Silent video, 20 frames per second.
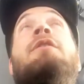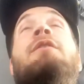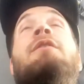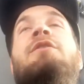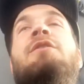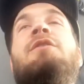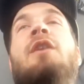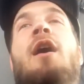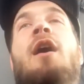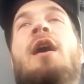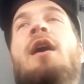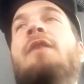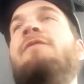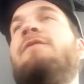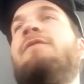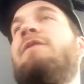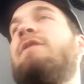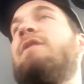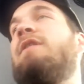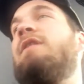to
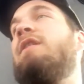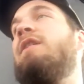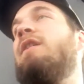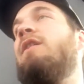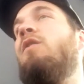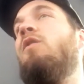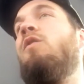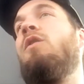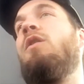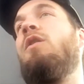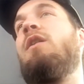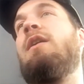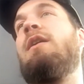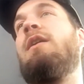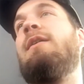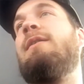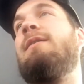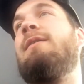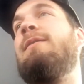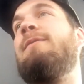soft, or
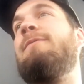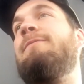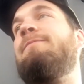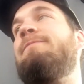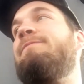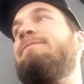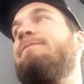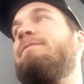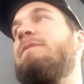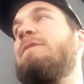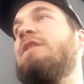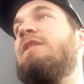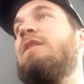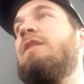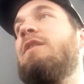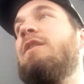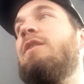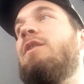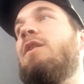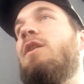
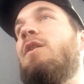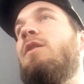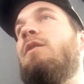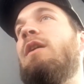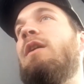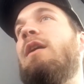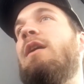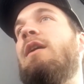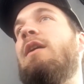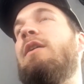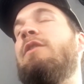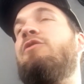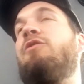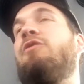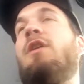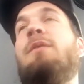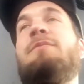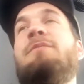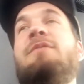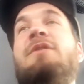you know,
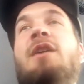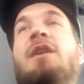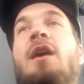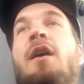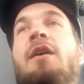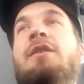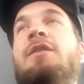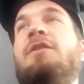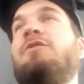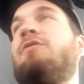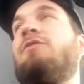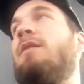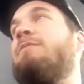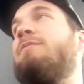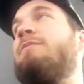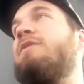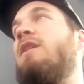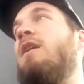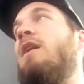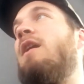drums on to
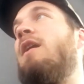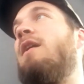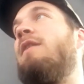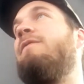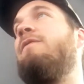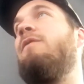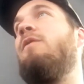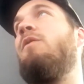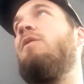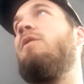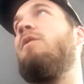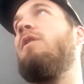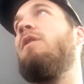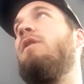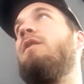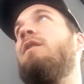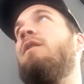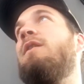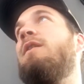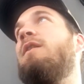drums off,
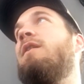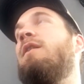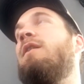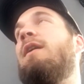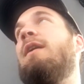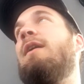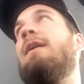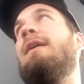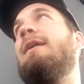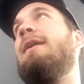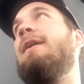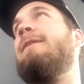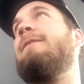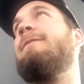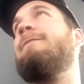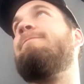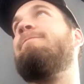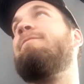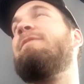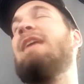or
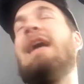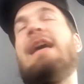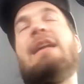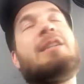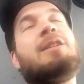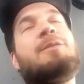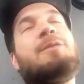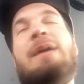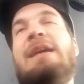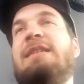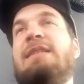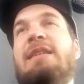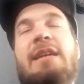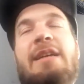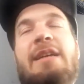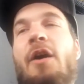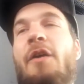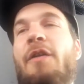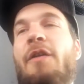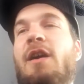yeah, just
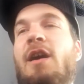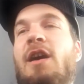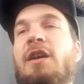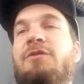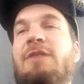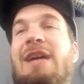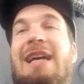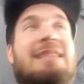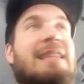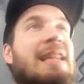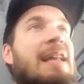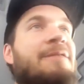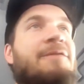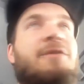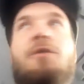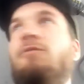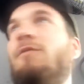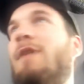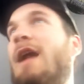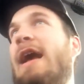basically all the contrast,
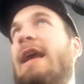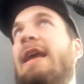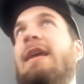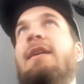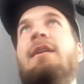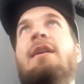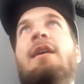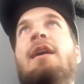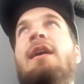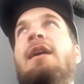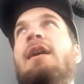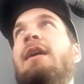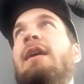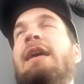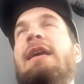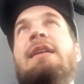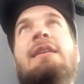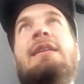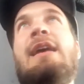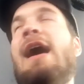left to right,
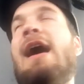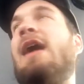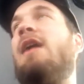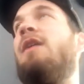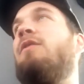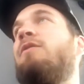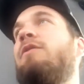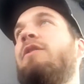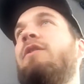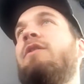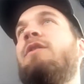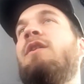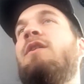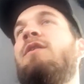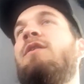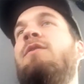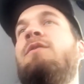in to out. You know,